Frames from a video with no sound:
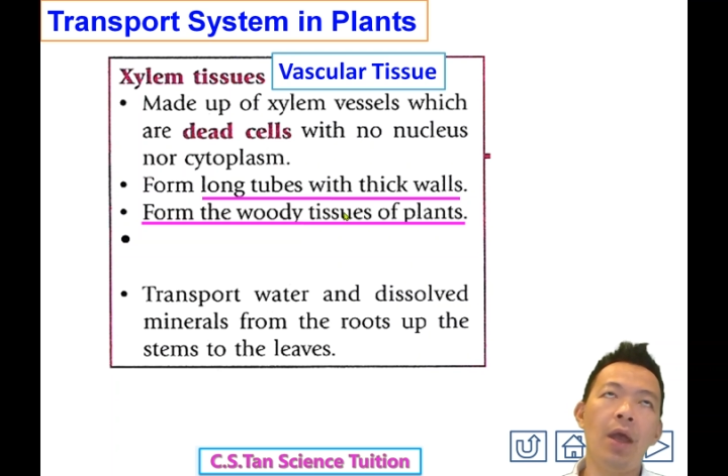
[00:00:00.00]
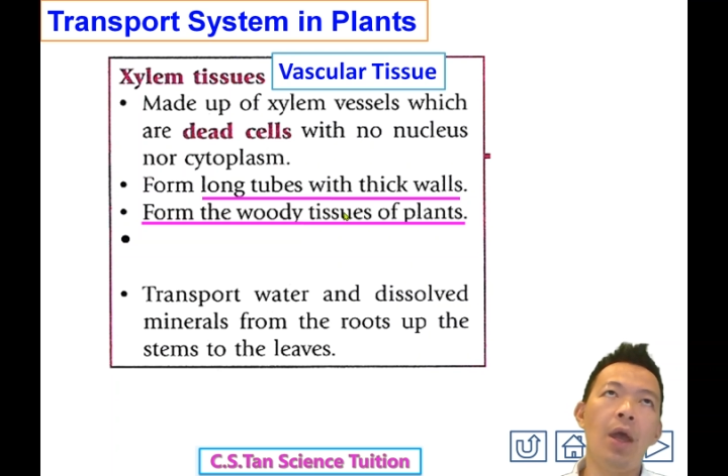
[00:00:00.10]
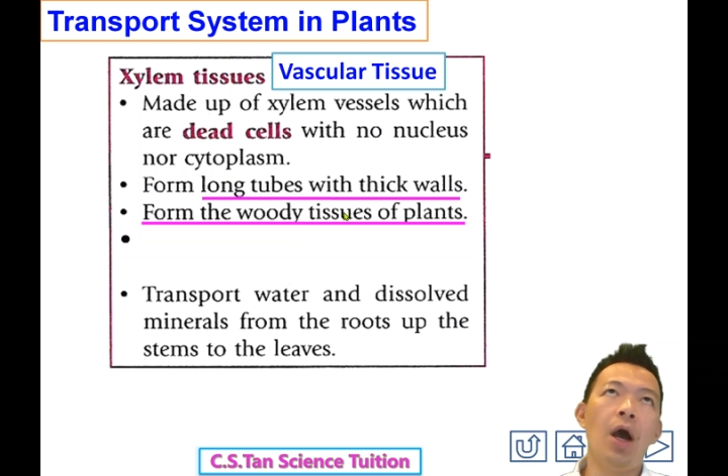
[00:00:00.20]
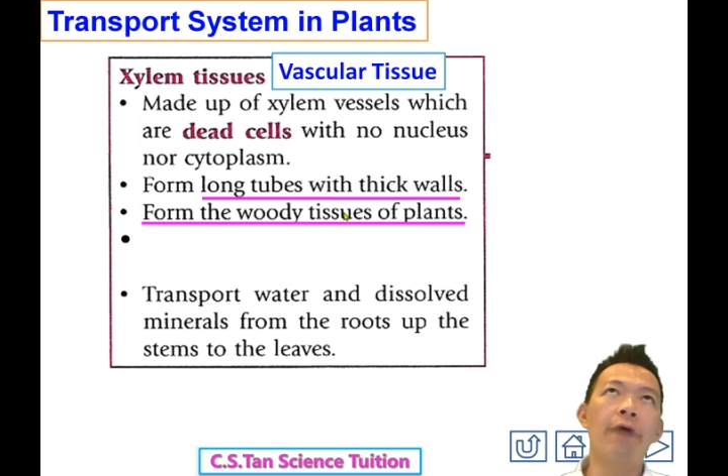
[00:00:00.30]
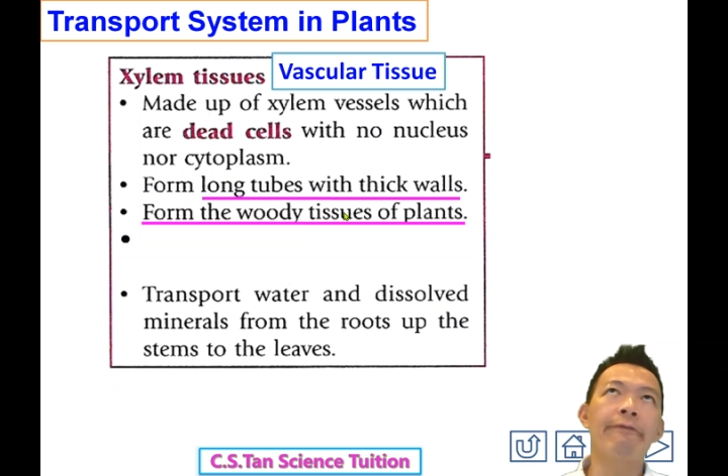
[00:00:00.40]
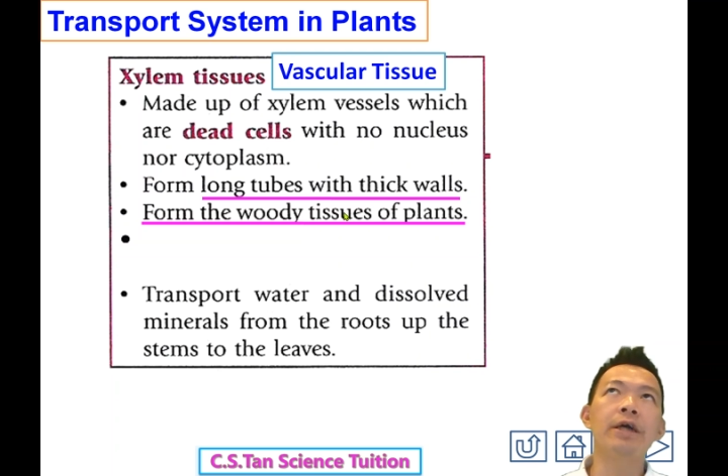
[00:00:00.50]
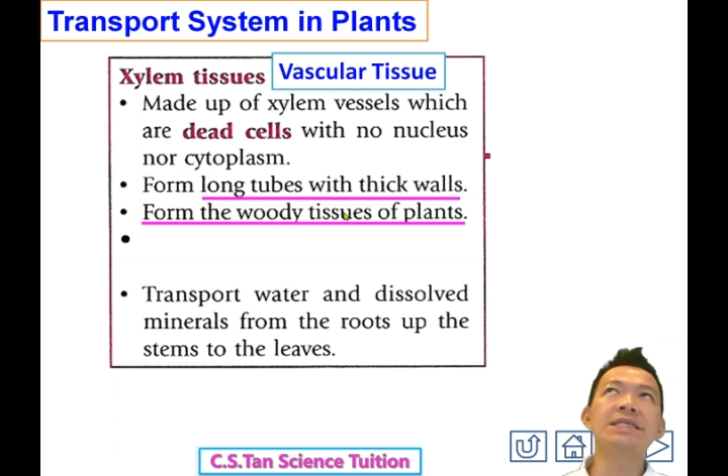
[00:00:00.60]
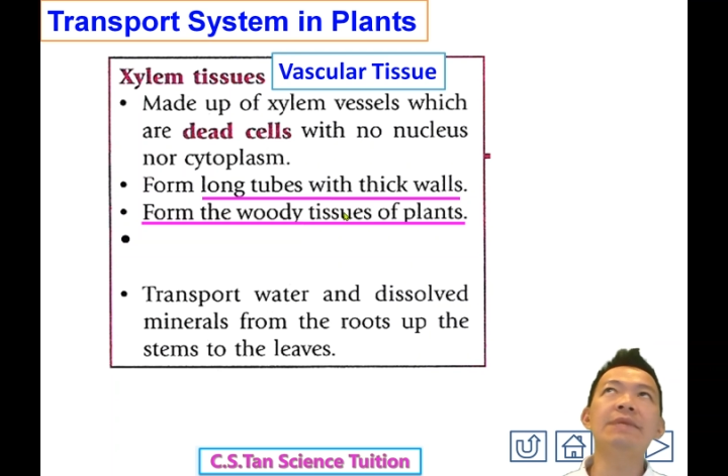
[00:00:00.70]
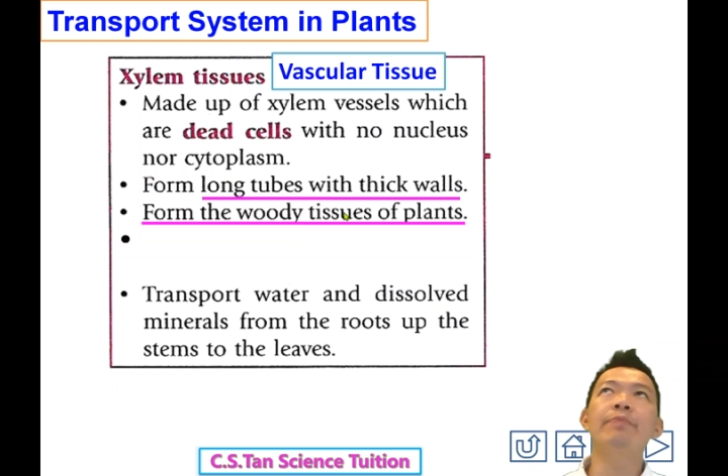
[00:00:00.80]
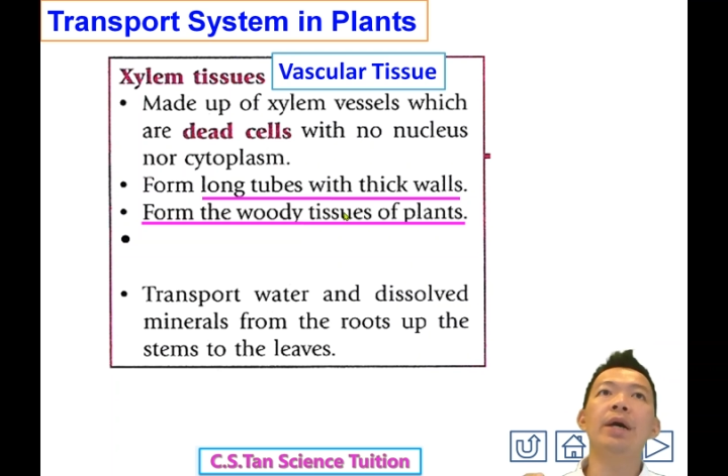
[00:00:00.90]
For
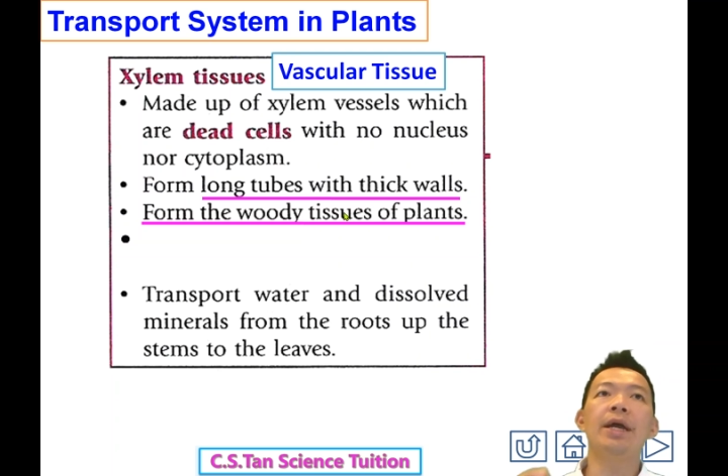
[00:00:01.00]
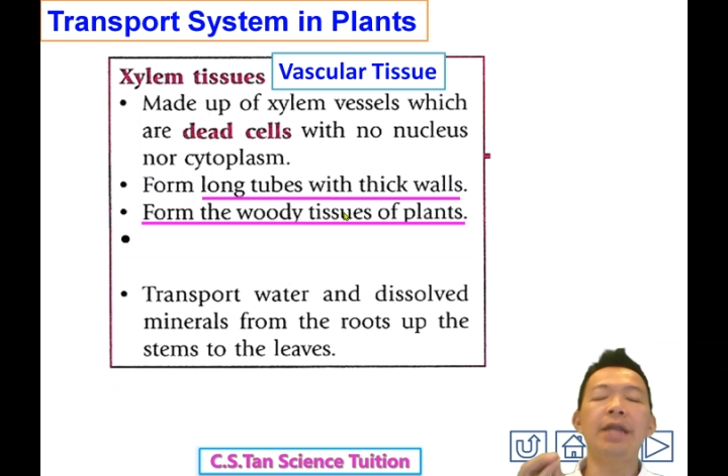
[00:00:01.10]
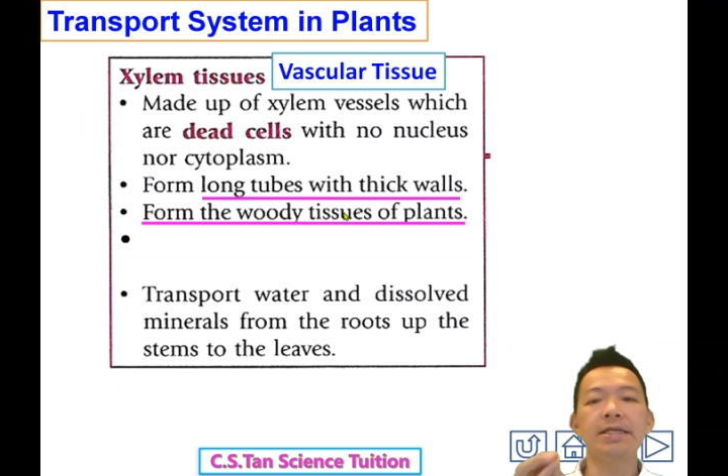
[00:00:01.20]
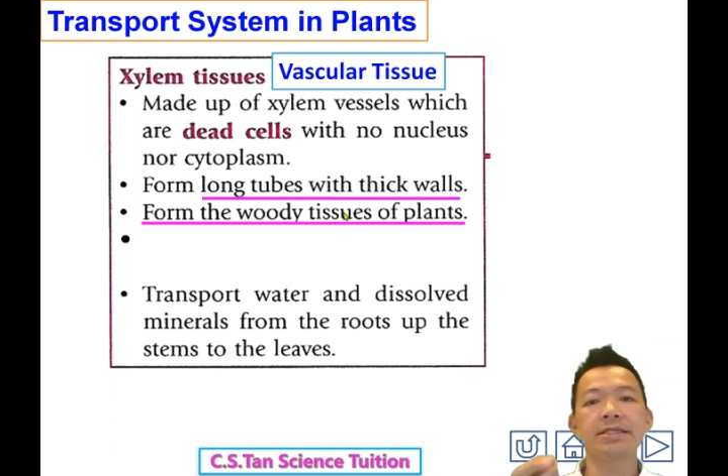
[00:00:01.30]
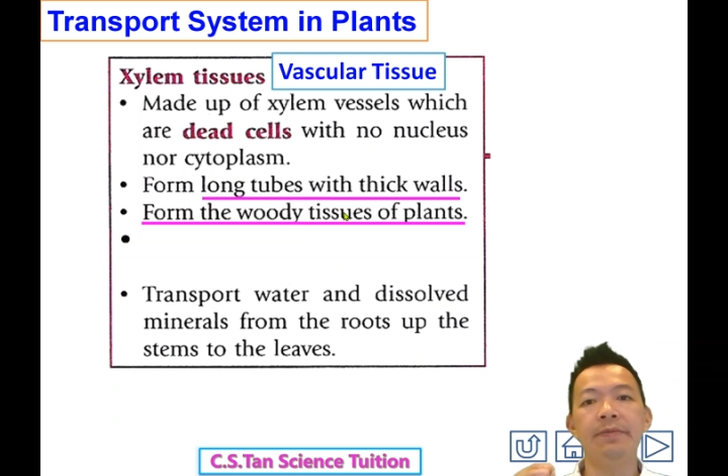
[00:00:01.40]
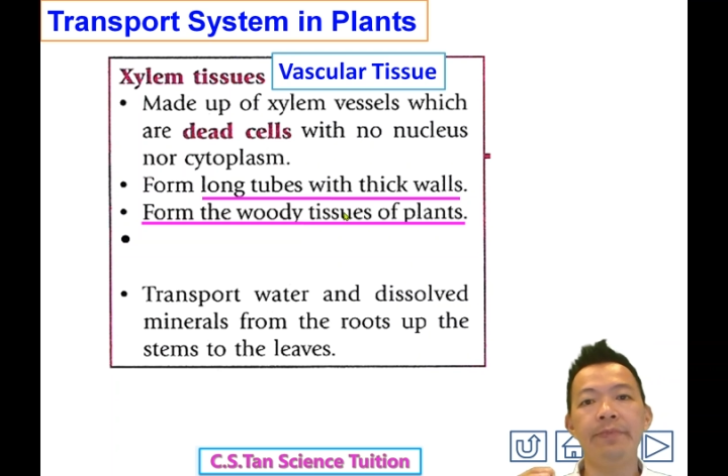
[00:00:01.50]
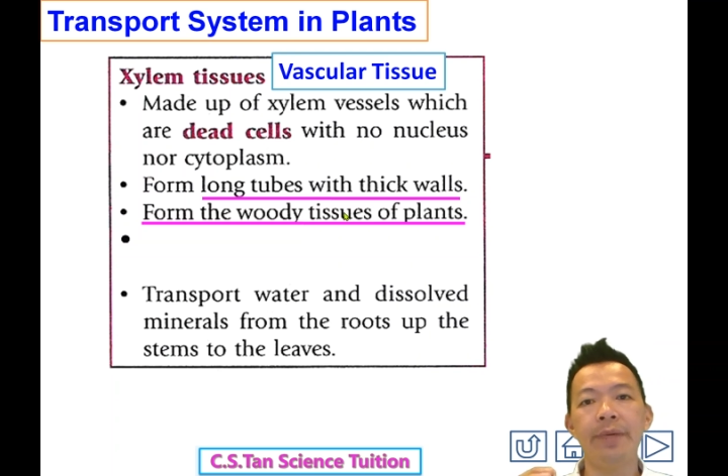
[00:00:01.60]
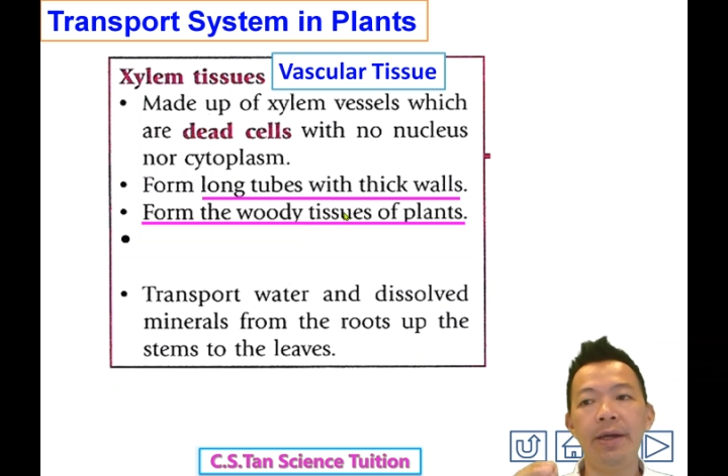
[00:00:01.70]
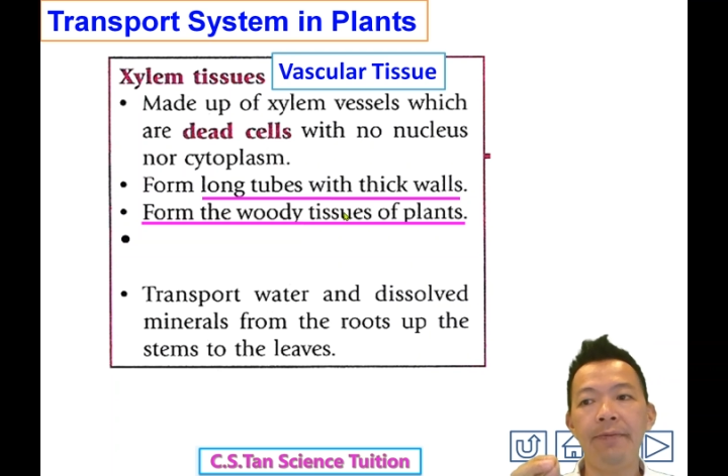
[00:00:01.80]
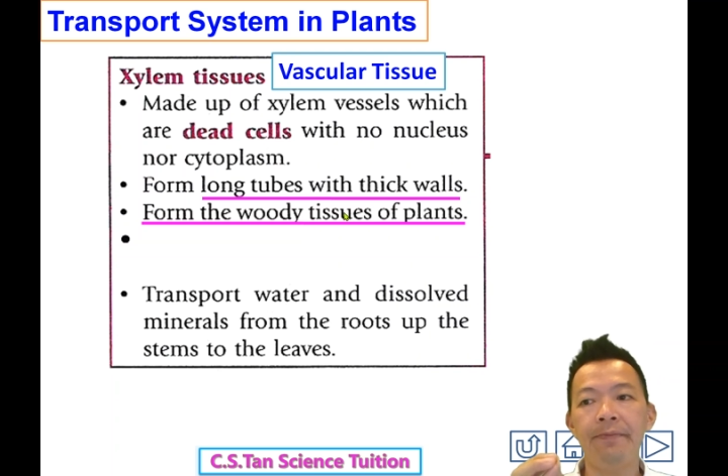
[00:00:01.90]
example, any
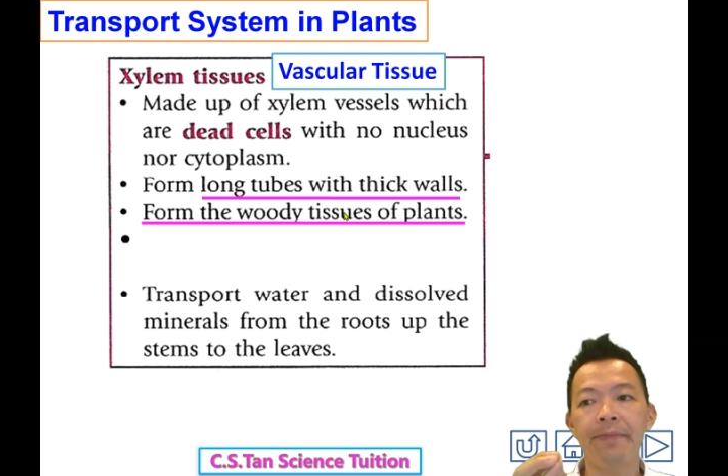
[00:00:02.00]
example?